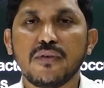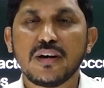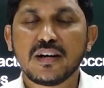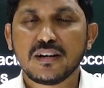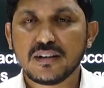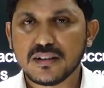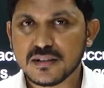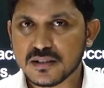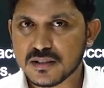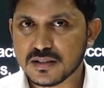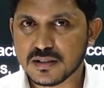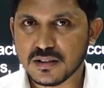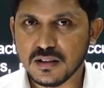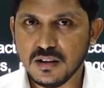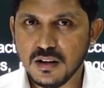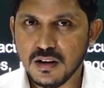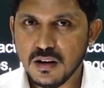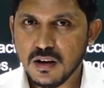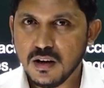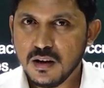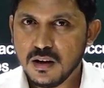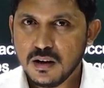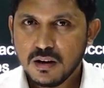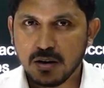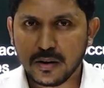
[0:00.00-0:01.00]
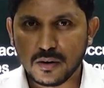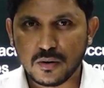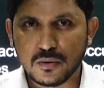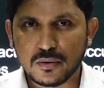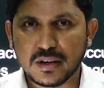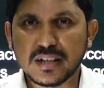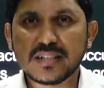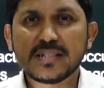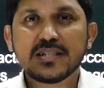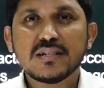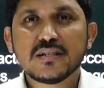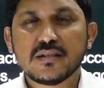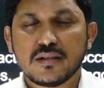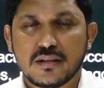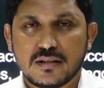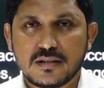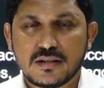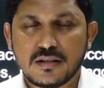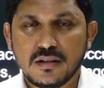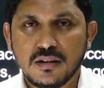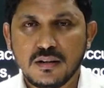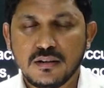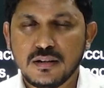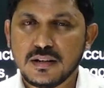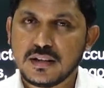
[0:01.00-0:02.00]
various, uh, you know,
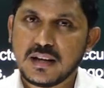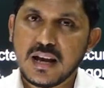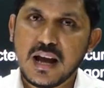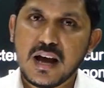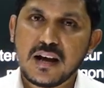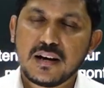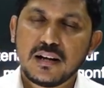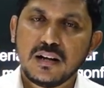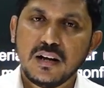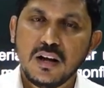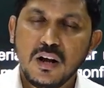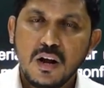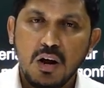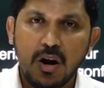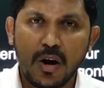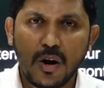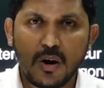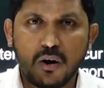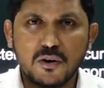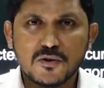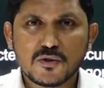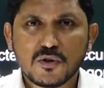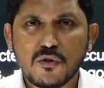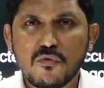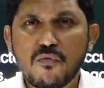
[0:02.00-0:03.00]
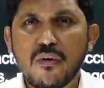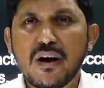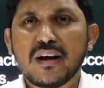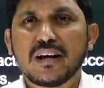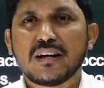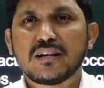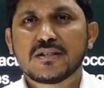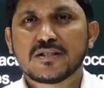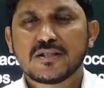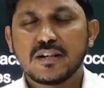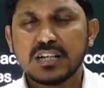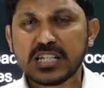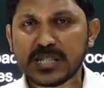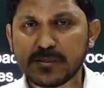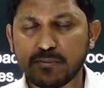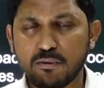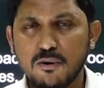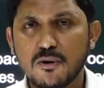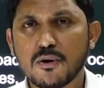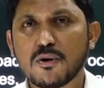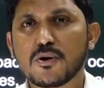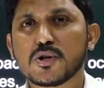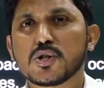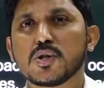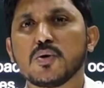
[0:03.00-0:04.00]
diseases. They carry lots of viruses,
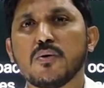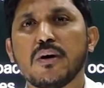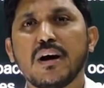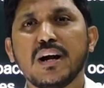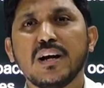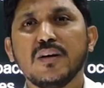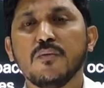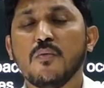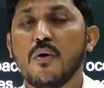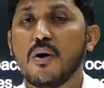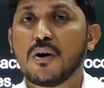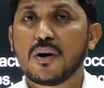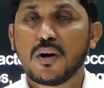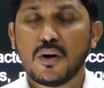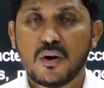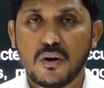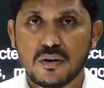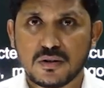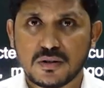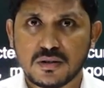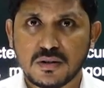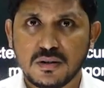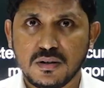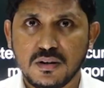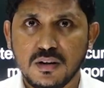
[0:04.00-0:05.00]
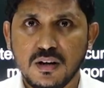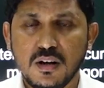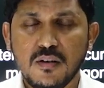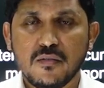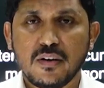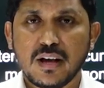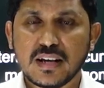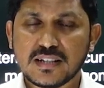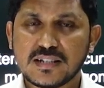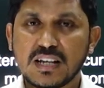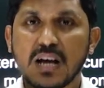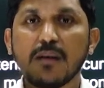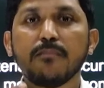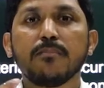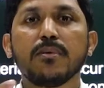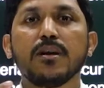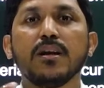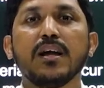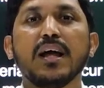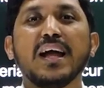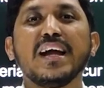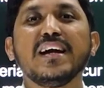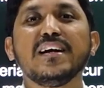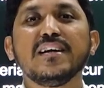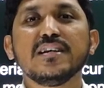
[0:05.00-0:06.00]
protozoa and whatnot.
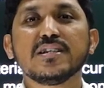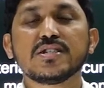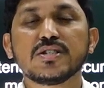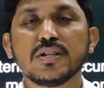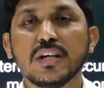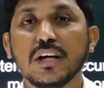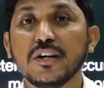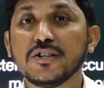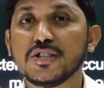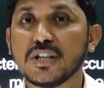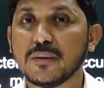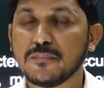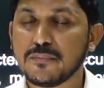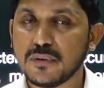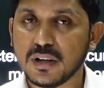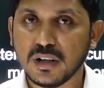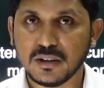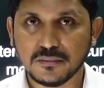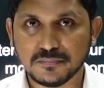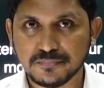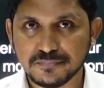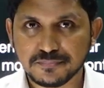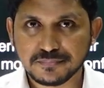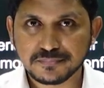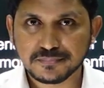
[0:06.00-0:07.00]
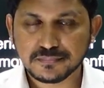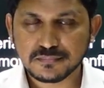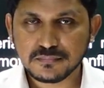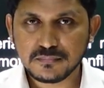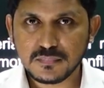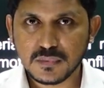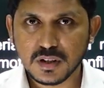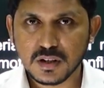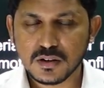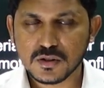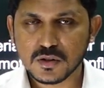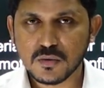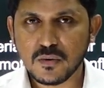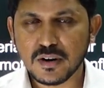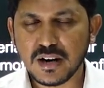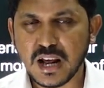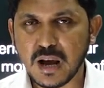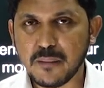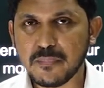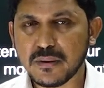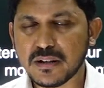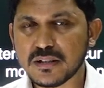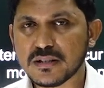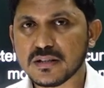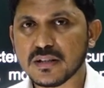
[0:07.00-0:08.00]
Example, Aedes aegypti so what
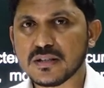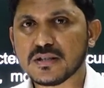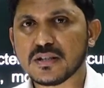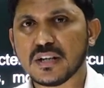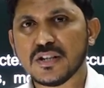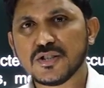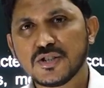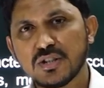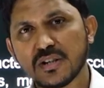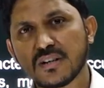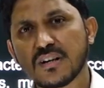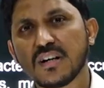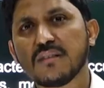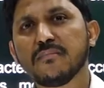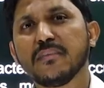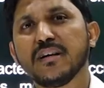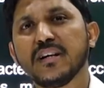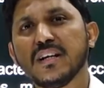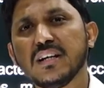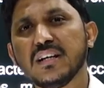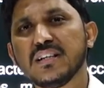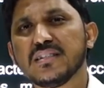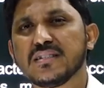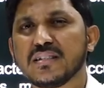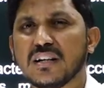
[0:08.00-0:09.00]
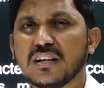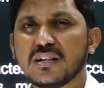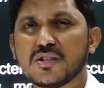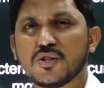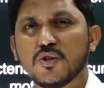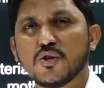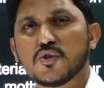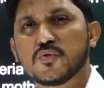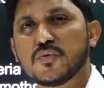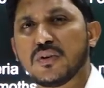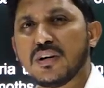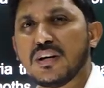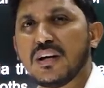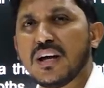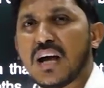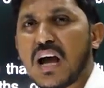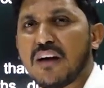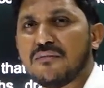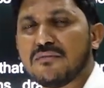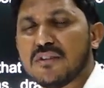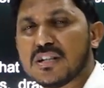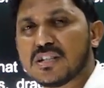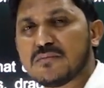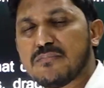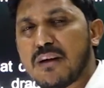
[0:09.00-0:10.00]
happens is in general many insects usually
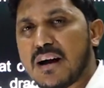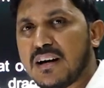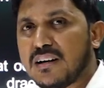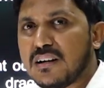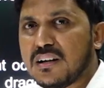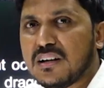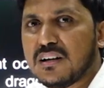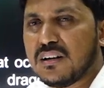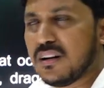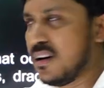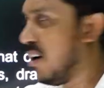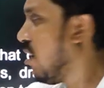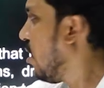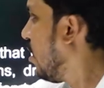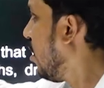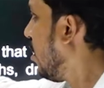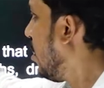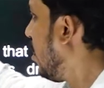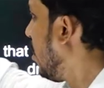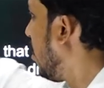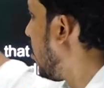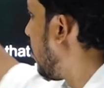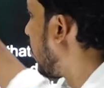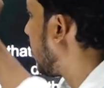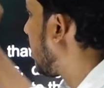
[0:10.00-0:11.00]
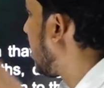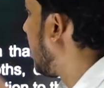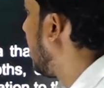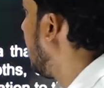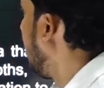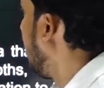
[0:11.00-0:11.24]
have this bacteria okay